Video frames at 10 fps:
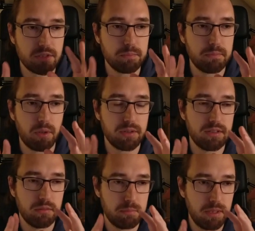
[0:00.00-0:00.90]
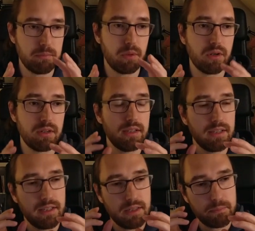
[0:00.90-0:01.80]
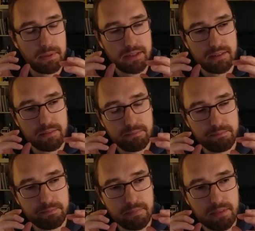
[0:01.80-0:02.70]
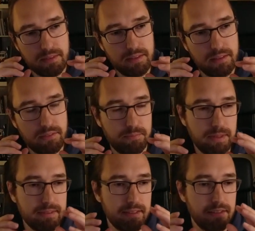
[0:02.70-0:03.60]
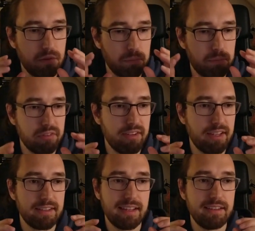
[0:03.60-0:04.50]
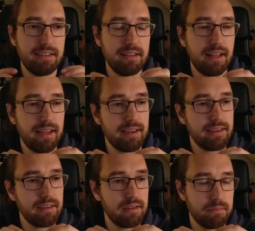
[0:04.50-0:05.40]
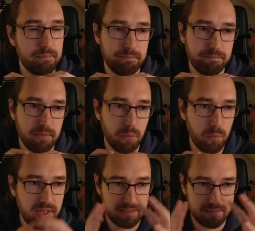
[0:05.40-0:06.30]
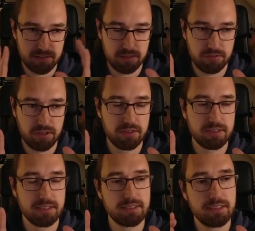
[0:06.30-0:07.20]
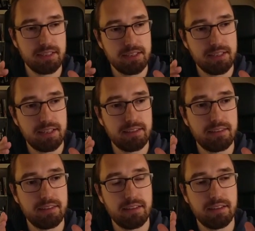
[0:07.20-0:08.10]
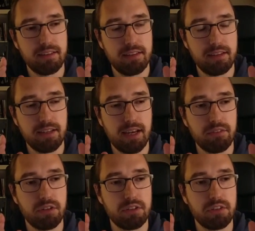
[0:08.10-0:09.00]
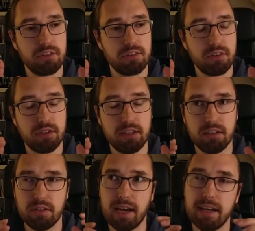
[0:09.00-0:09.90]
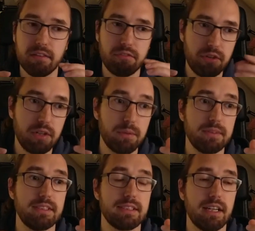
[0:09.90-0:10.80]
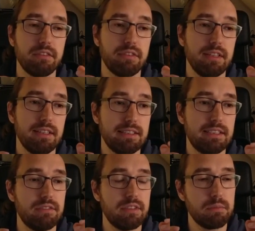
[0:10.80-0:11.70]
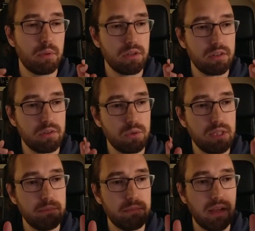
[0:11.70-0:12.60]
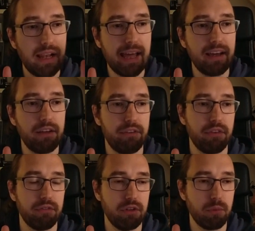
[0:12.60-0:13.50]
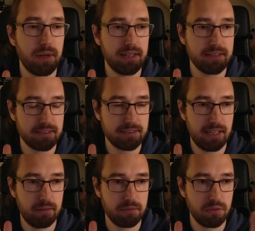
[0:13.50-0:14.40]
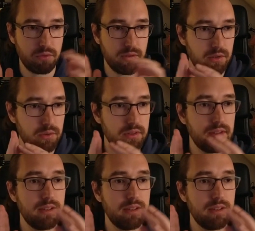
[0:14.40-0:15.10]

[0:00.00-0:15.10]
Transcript: so important in pinball, but basically to prevent any like weird interferences, it's in high voltage and on high frequency stuff, it's even important to keep the length of your wires the same. So ground